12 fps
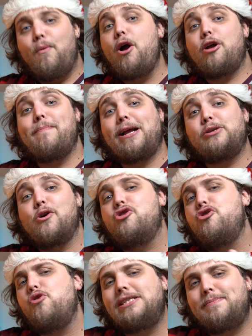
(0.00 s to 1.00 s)
Welcome back to our
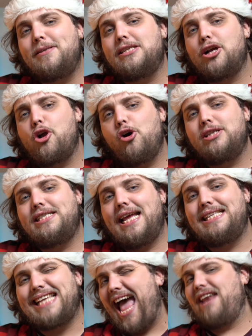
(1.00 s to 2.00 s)
Christmas
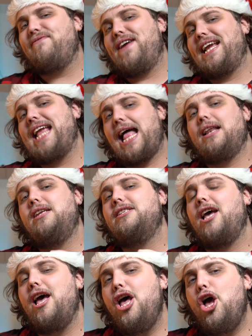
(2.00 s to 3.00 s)
content advent
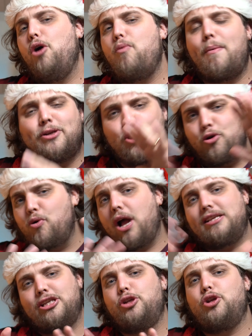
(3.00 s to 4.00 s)
calendar where we're doing all
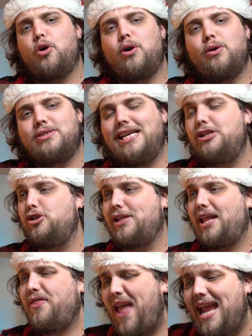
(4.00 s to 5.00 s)
kinds of tutorials and
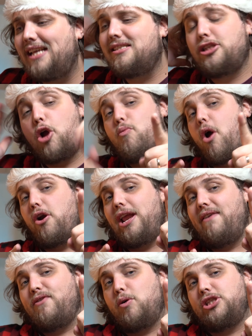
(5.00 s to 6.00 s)
interesting things. Don't
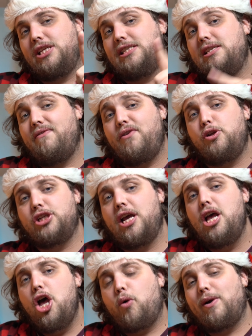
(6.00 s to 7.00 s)
worry if you're watching this in the future
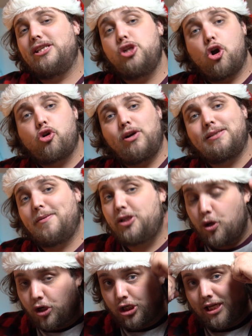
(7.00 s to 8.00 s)
when it's not Christmas,
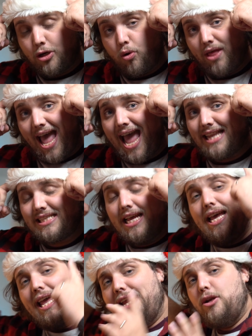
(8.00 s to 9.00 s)
you can just ignore the hat,
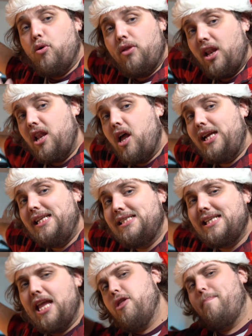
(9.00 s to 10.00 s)
ignore the
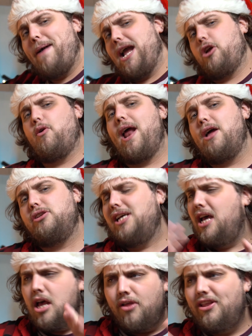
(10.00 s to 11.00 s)
lights in the background.
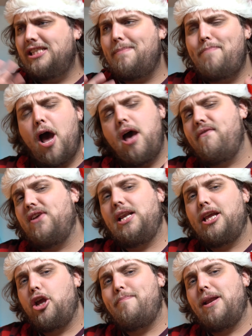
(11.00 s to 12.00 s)
This is a
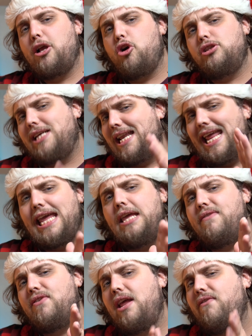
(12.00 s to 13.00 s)
perfectly good bit of content
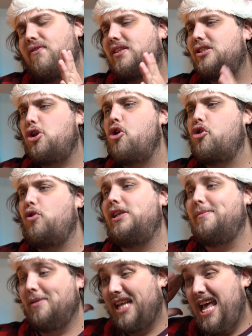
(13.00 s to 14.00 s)
even if it's not
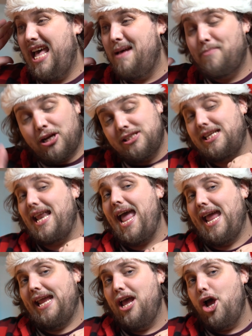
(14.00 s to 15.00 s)
Christmas, because
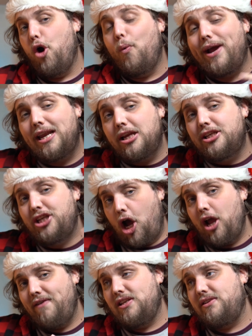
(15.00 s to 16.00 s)
today we're going to
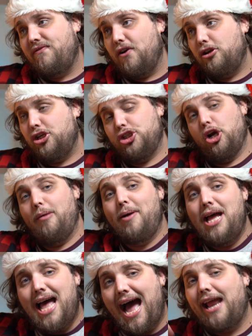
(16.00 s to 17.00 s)
dive into
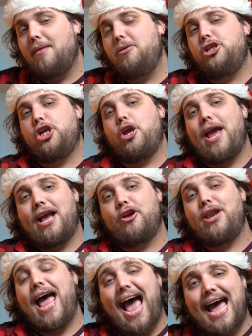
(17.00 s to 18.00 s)
Photoshop and I'm going to show you how you
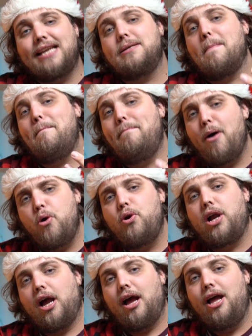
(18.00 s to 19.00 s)
can add
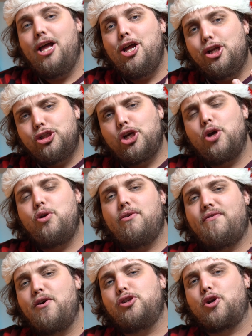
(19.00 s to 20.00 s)
bokeh to your
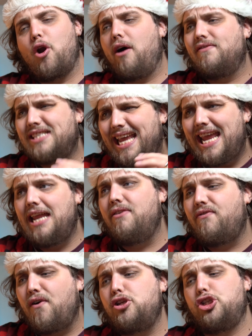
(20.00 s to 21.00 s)
photographs in
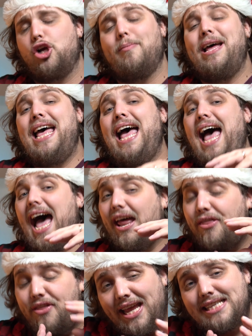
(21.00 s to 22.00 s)
Photoshop.
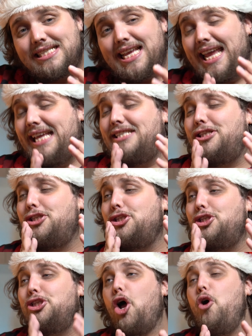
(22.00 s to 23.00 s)
And this is
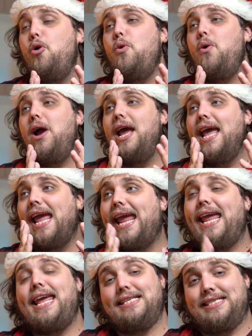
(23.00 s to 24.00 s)
so
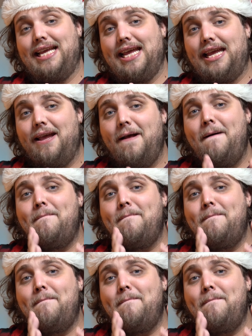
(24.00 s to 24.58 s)
easy.